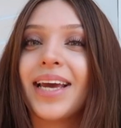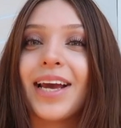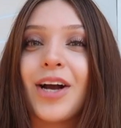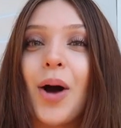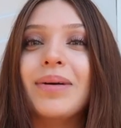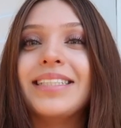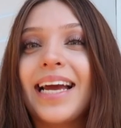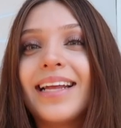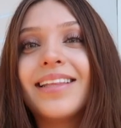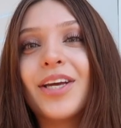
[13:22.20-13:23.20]
and comment
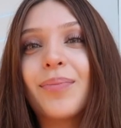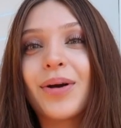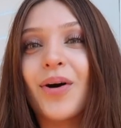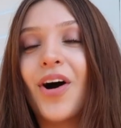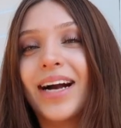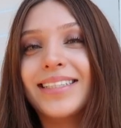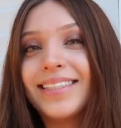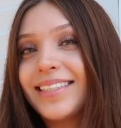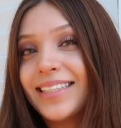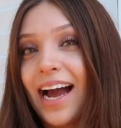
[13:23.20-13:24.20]
anything your big ol' heart
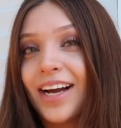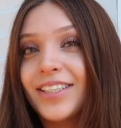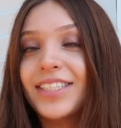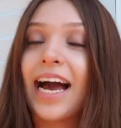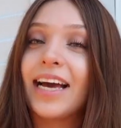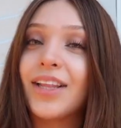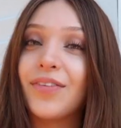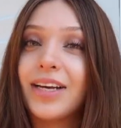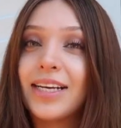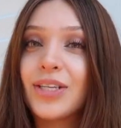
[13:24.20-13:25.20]
desires. I
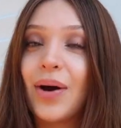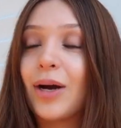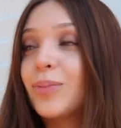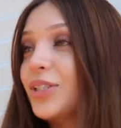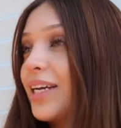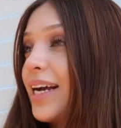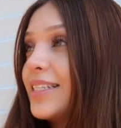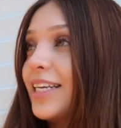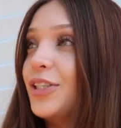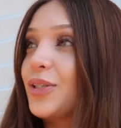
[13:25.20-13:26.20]
love you guys all. I hope you
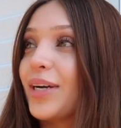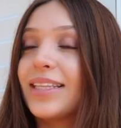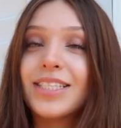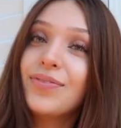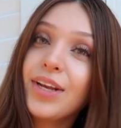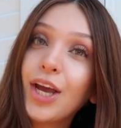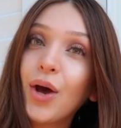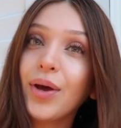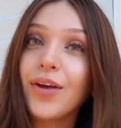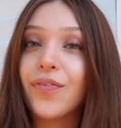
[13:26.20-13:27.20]
guys enjoyed this
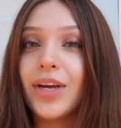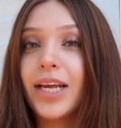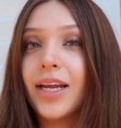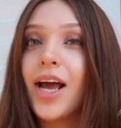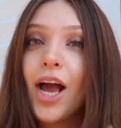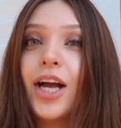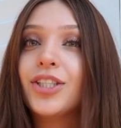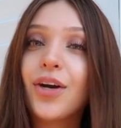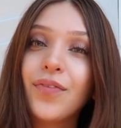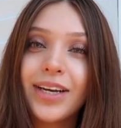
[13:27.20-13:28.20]
video. If you did,
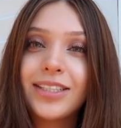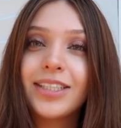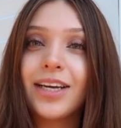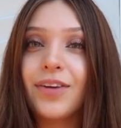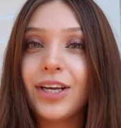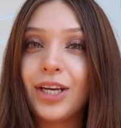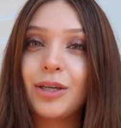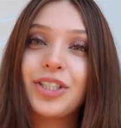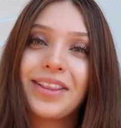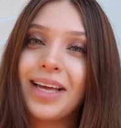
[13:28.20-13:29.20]
don't forget to give it a
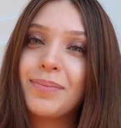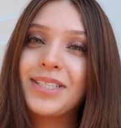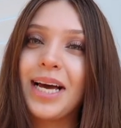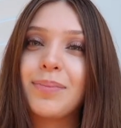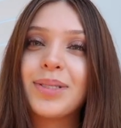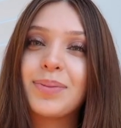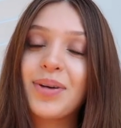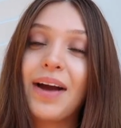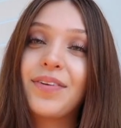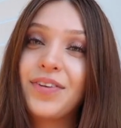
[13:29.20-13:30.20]
huge thumbs up.
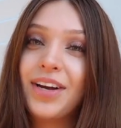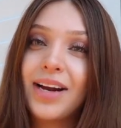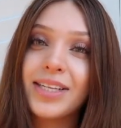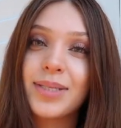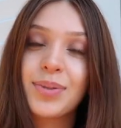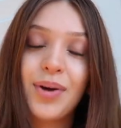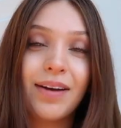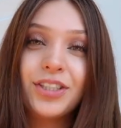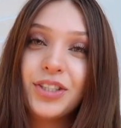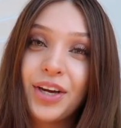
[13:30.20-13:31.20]
Subscribe if you're not
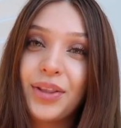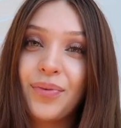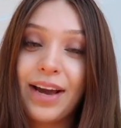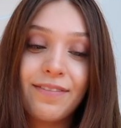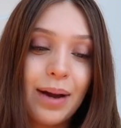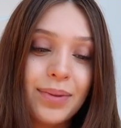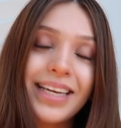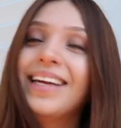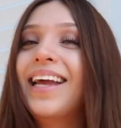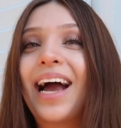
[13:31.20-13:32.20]
subscribed to join the Raya
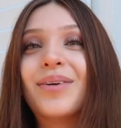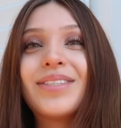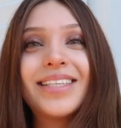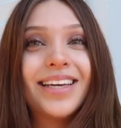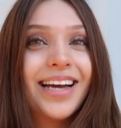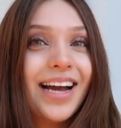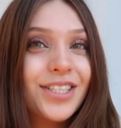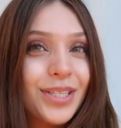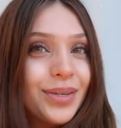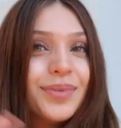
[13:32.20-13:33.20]
family. And I will see you
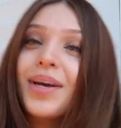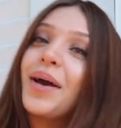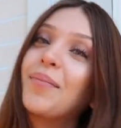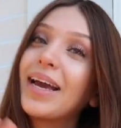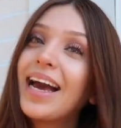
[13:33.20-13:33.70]
guys soon. Bye